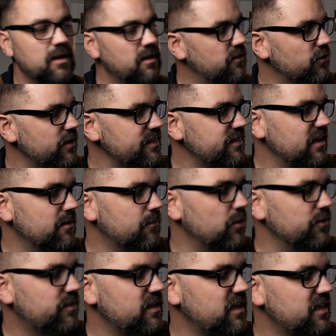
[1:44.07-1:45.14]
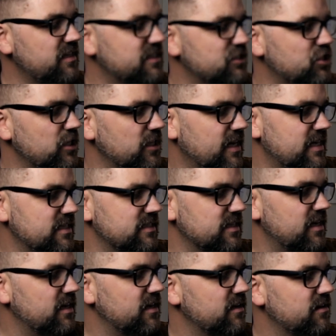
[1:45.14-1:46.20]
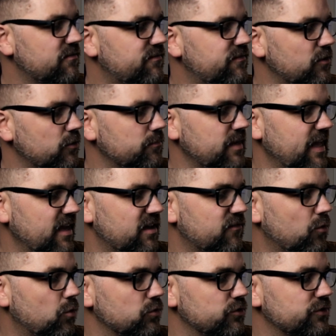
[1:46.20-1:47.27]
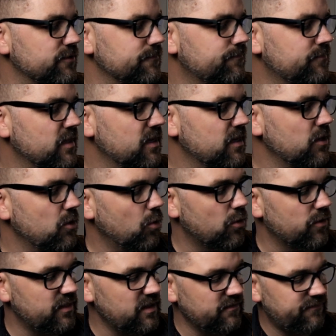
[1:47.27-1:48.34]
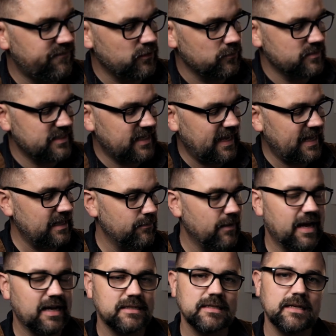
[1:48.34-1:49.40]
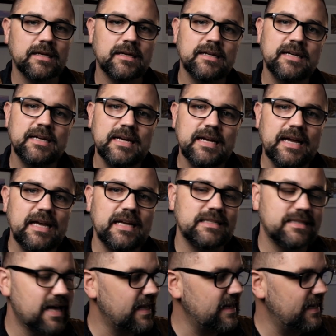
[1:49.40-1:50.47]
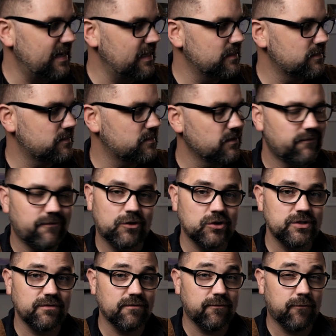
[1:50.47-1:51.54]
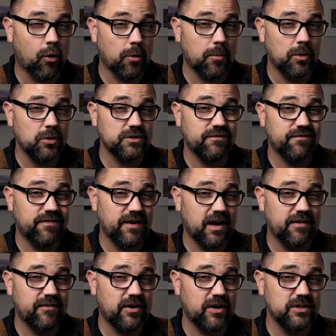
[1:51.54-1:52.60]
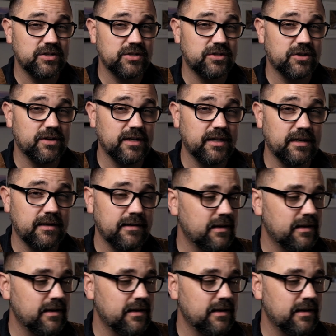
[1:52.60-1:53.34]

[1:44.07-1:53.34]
The great thing about the Digitaliza film negative holder or the film scanning mask is that it is first and foremost very, very sturdy.